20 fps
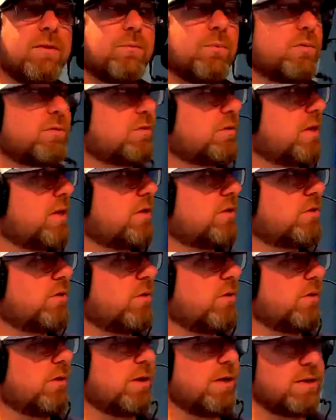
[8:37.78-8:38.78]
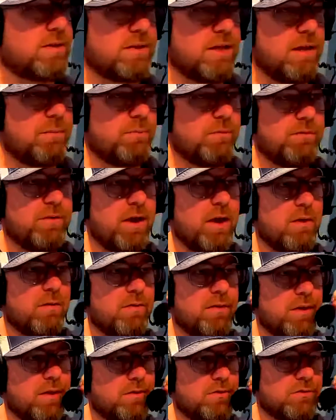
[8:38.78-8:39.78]
with today's current landscape of how
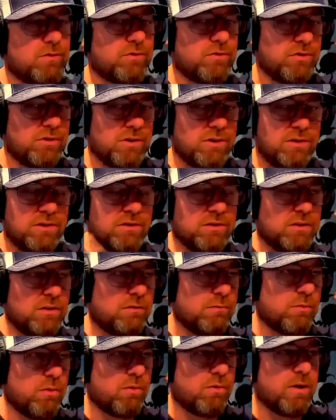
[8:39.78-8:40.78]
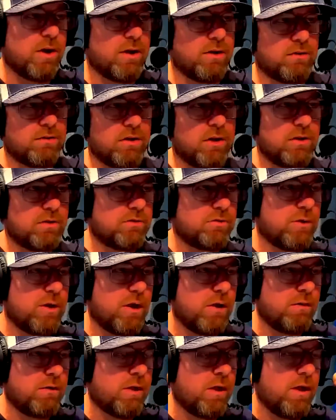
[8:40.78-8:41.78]
things are just easily thrown around and tossed
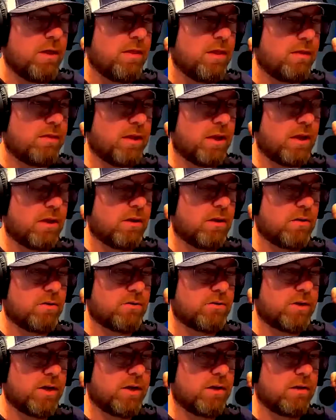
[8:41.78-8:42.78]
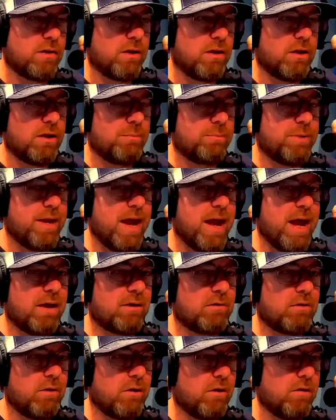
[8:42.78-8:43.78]
around that they can understand the impact
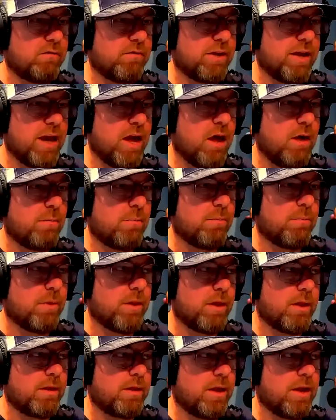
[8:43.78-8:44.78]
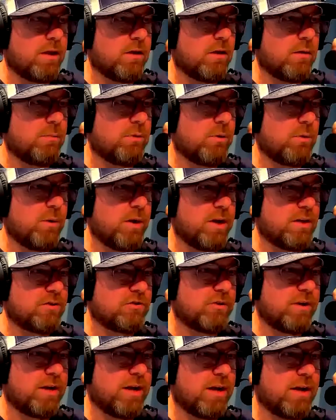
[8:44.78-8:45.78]
of an album like NWA
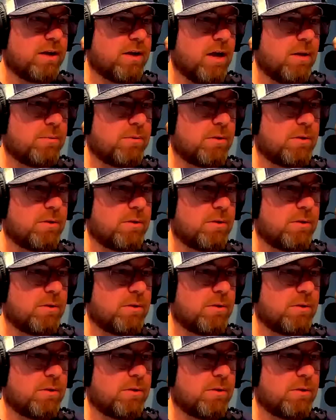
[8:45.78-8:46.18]
Straight Outta Compton.